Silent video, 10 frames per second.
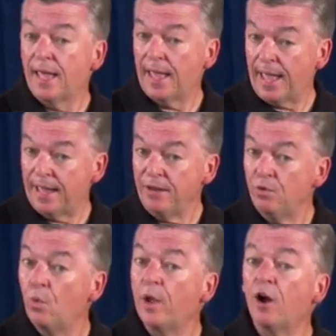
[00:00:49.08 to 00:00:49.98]
And
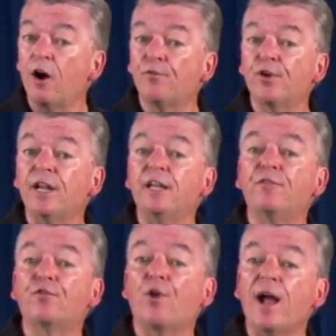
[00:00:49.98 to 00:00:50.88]
we offer it in a
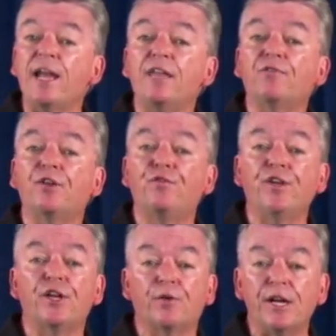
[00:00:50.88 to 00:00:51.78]
variety of
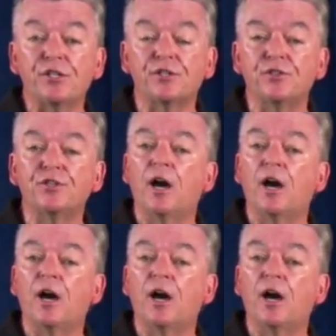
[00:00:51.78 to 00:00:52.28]
configurations